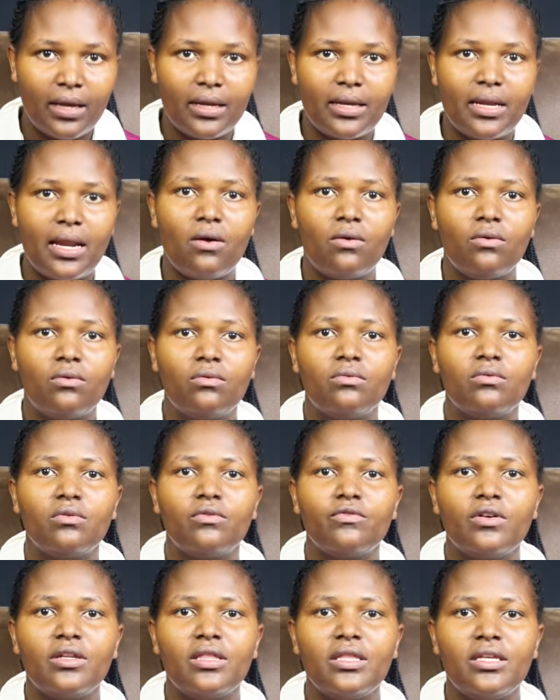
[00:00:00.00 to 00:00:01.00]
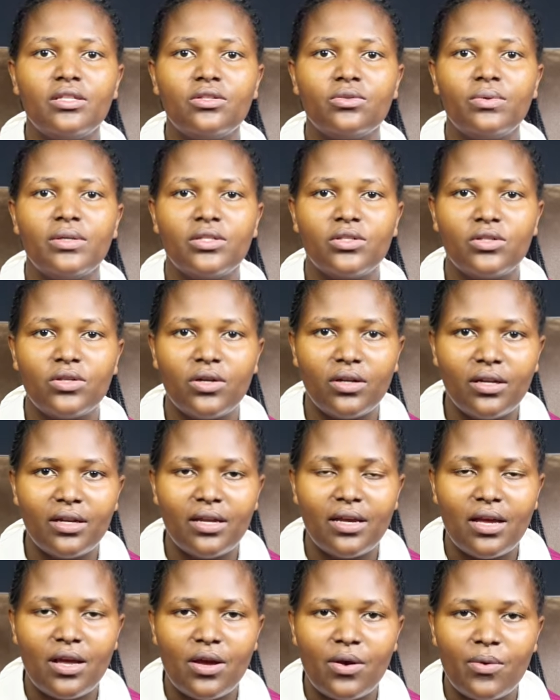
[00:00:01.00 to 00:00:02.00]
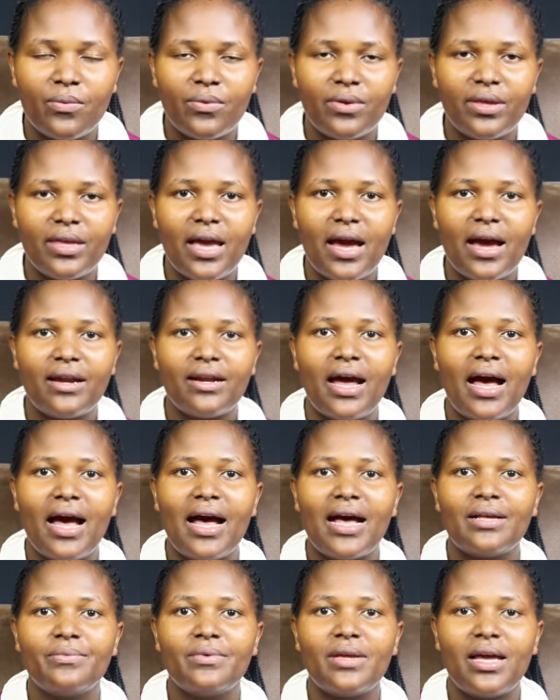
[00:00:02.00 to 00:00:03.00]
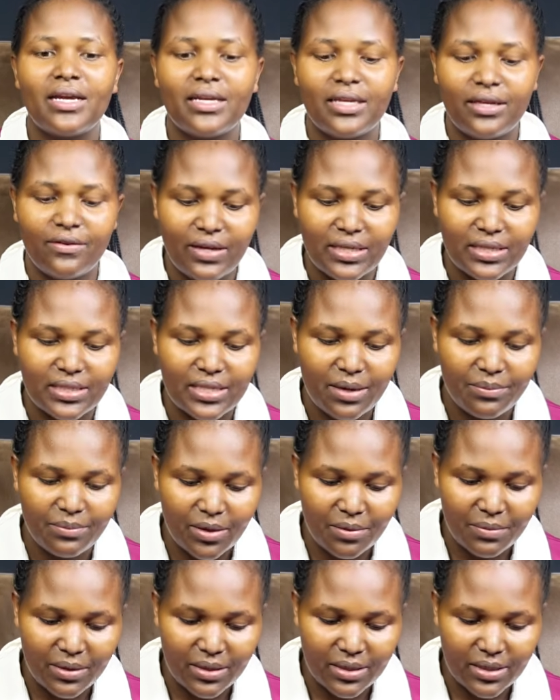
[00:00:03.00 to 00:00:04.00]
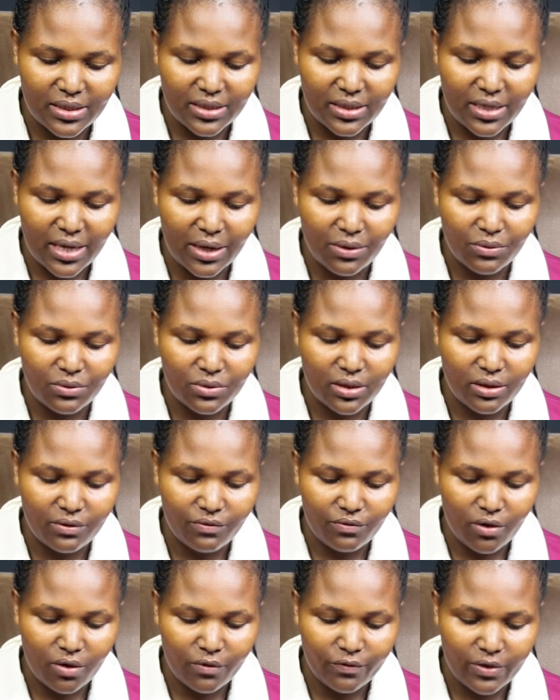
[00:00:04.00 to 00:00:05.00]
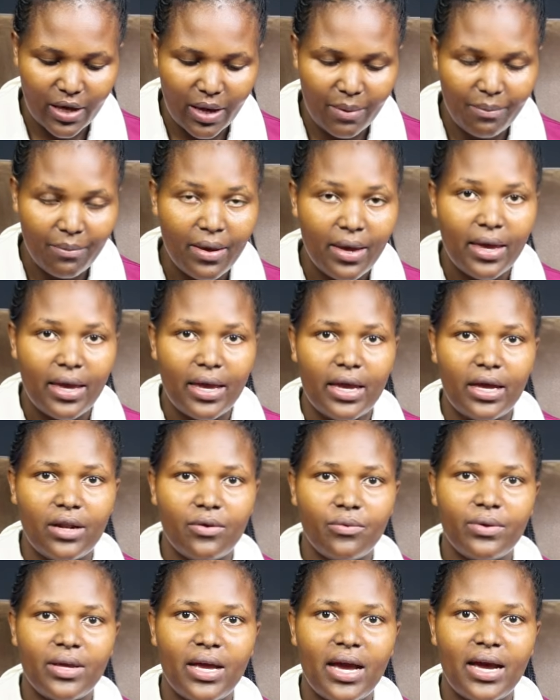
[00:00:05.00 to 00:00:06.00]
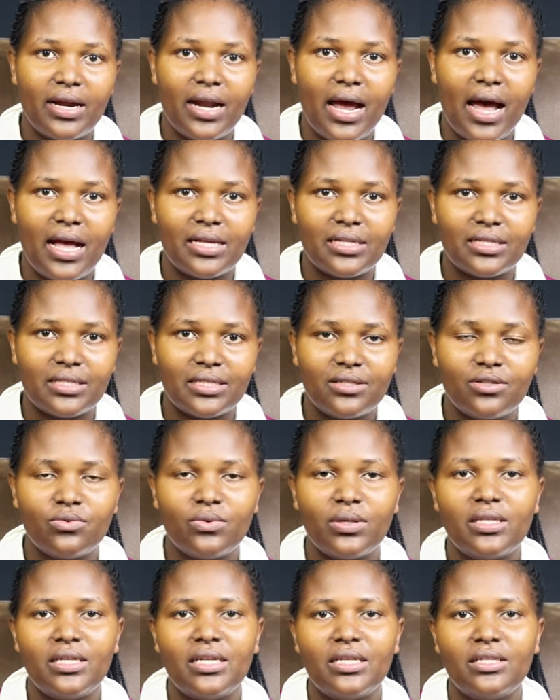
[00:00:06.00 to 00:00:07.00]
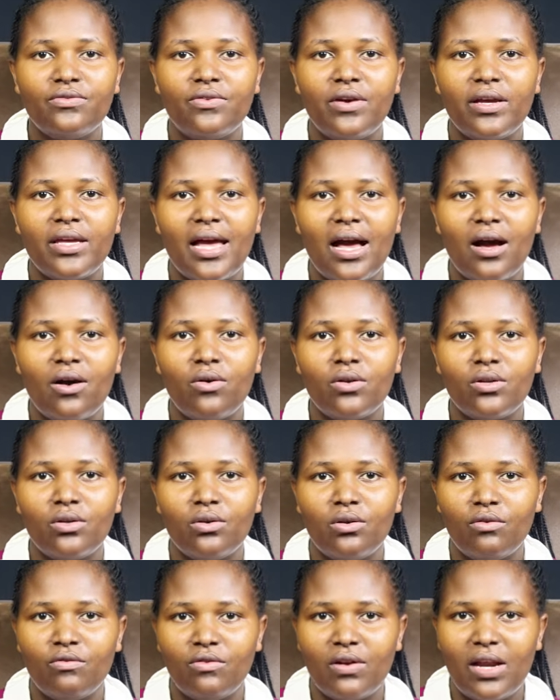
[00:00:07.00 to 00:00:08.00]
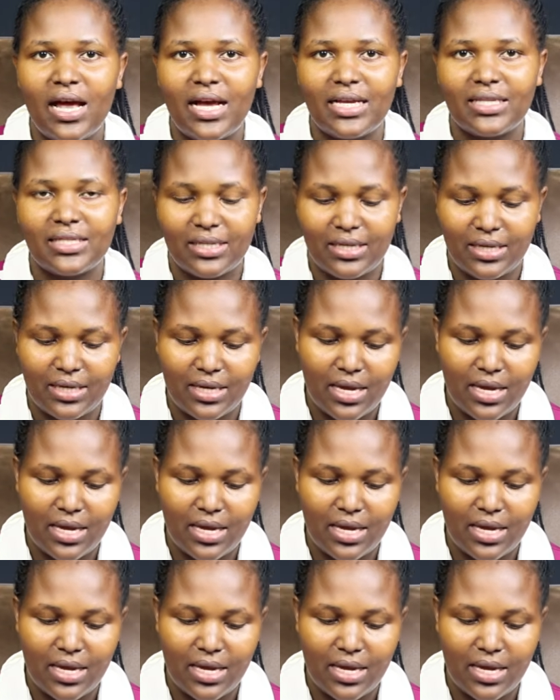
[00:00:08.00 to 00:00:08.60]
Now, for this question, we are given some images there. You see 4 of them, and we are asked to identify a conical flask.